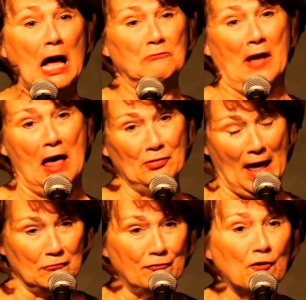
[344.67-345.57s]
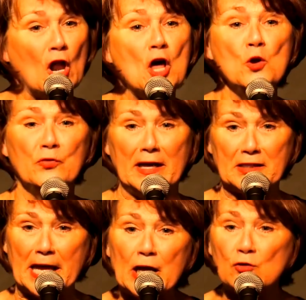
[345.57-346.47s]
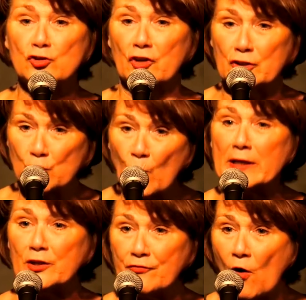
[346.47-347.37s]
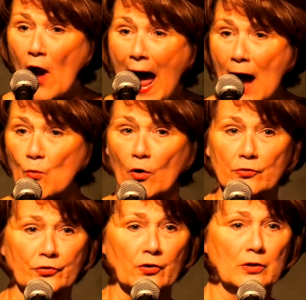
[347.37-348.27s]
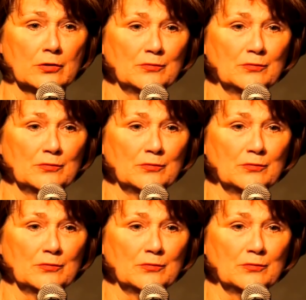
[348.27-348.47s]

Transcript: I've got that flu that kills you in 24 hours.